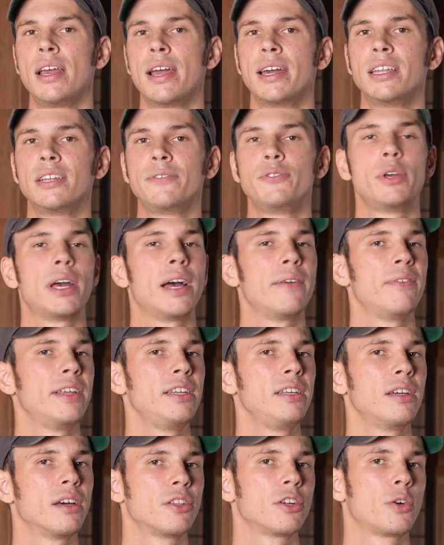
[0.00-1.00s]
And if you have
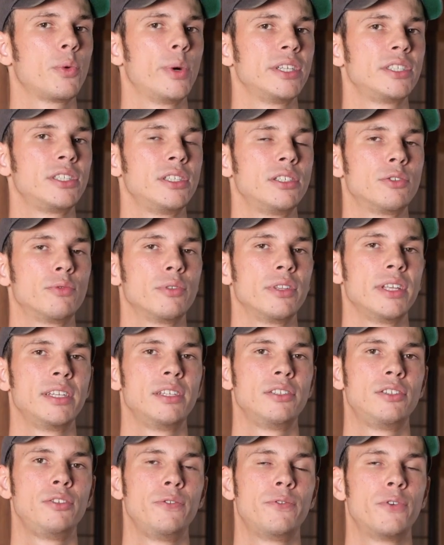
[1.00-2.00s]
any other questions
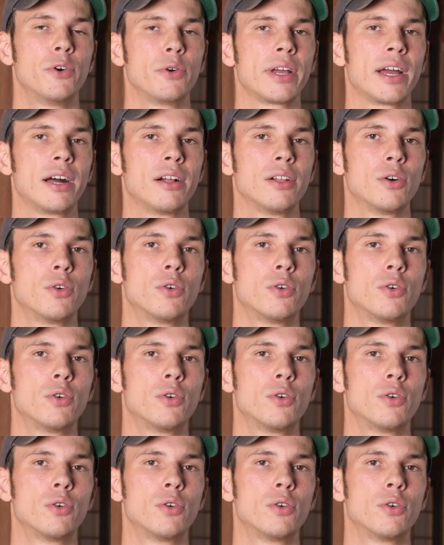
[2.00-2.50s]
related to Focal